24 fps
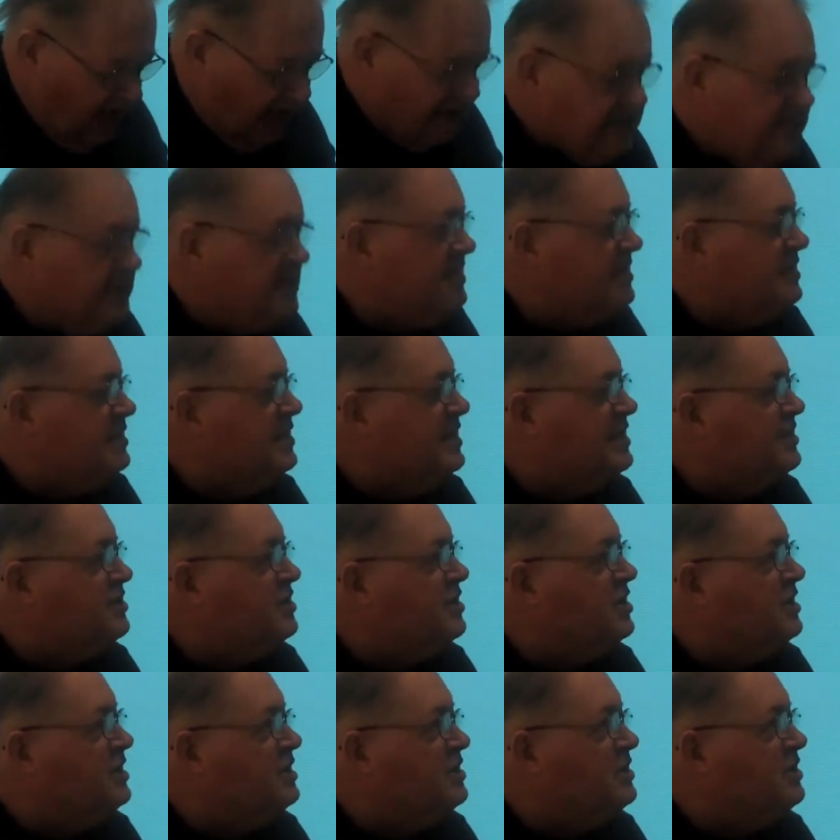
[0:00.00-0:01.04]
And indeed,
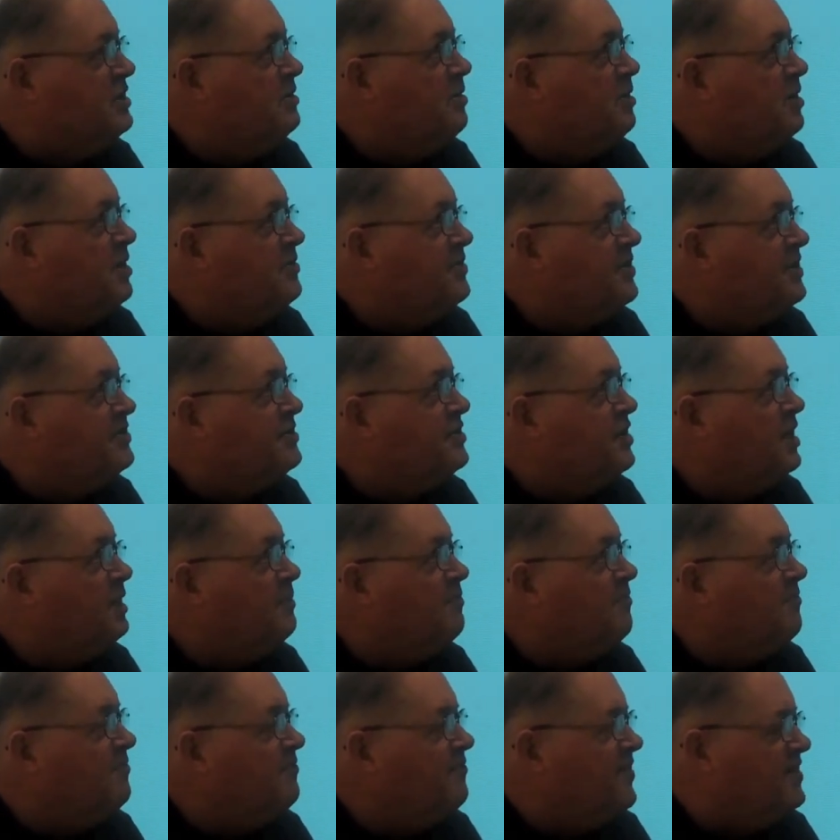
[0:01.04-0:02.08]
the term
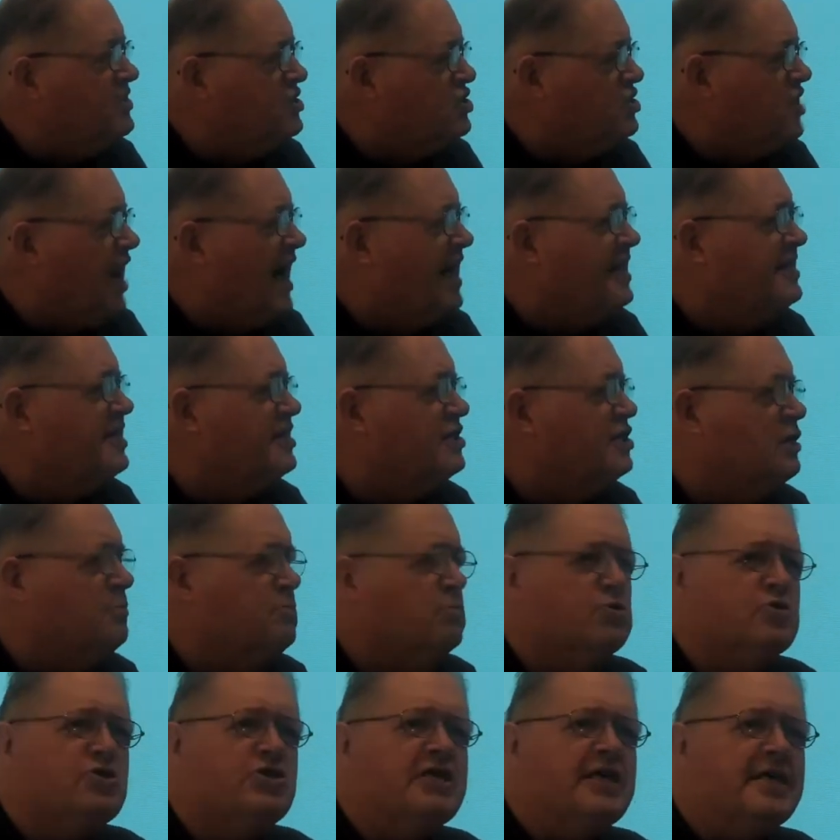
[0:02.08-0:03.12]
Versteinerte
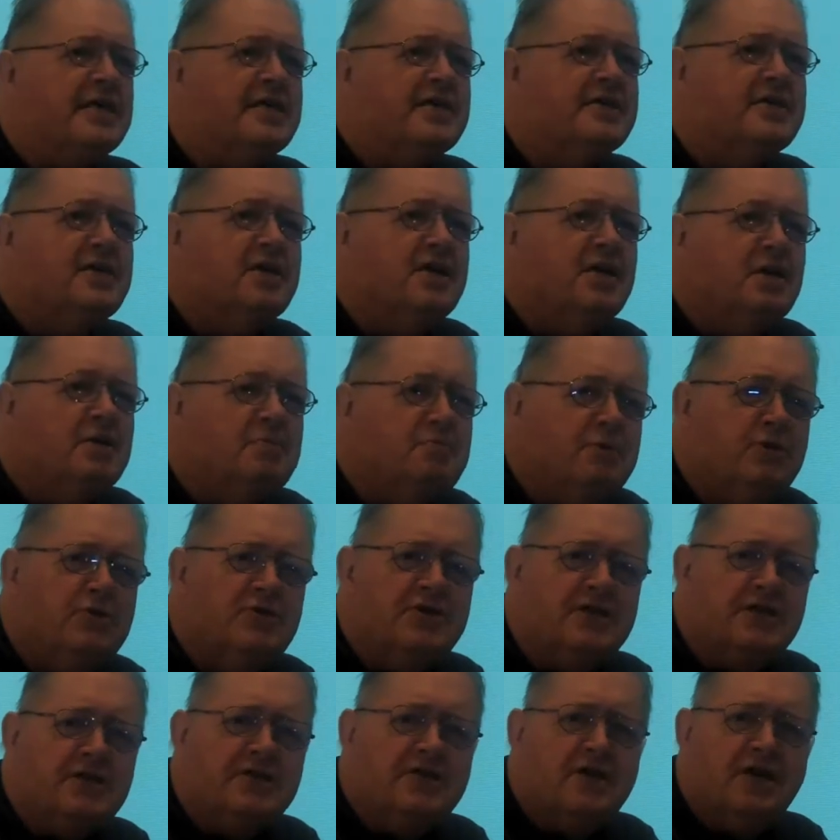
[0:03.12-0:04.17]
Musik,
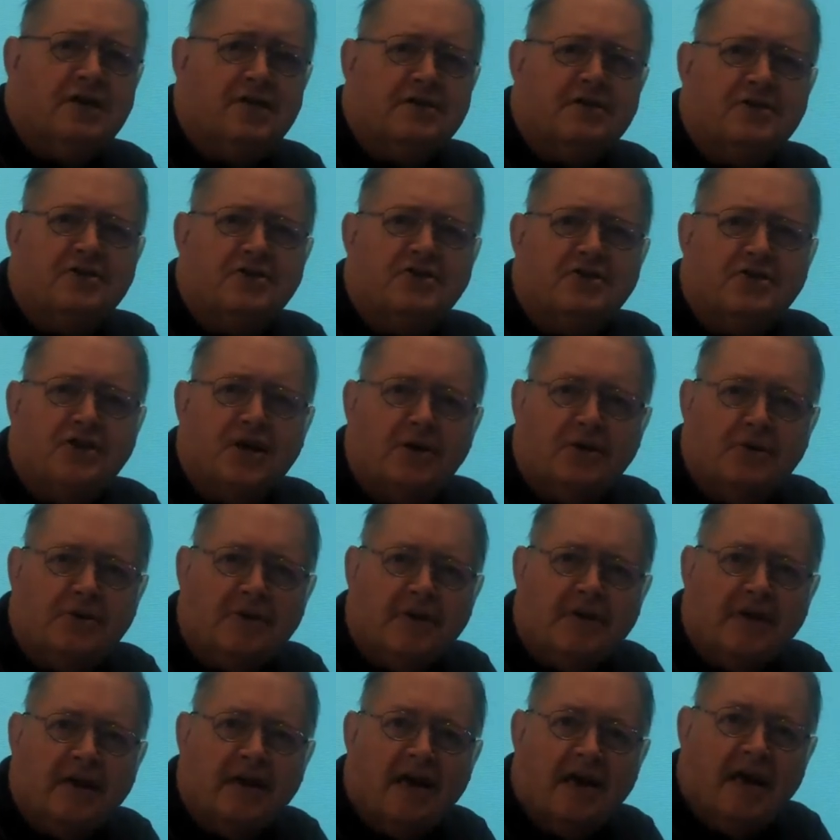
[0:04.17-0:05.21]
music turned to
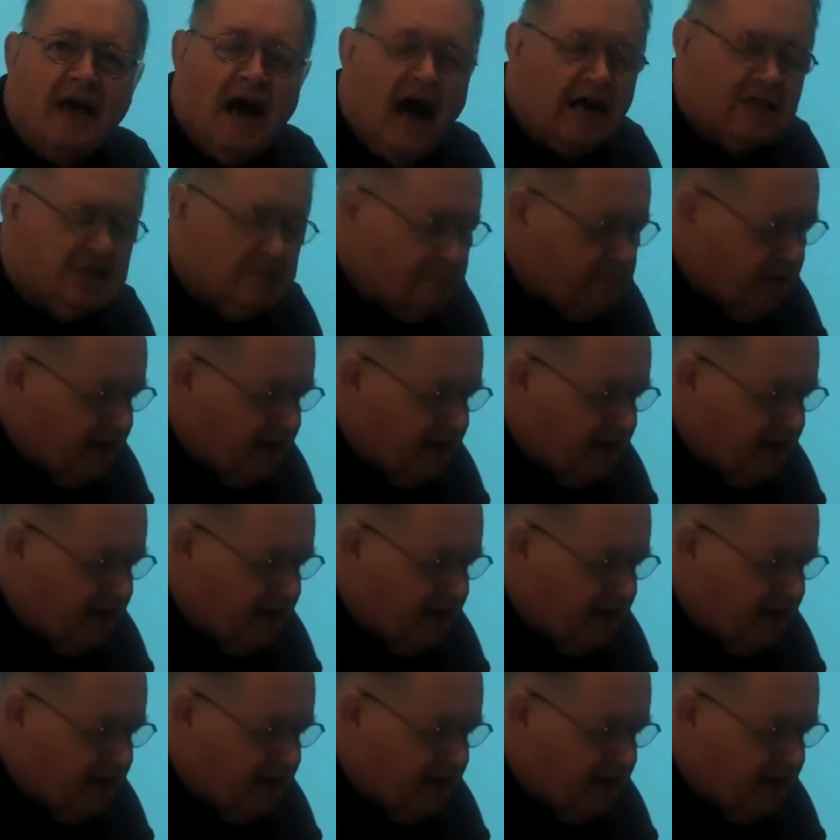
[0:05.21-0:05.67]
stone, as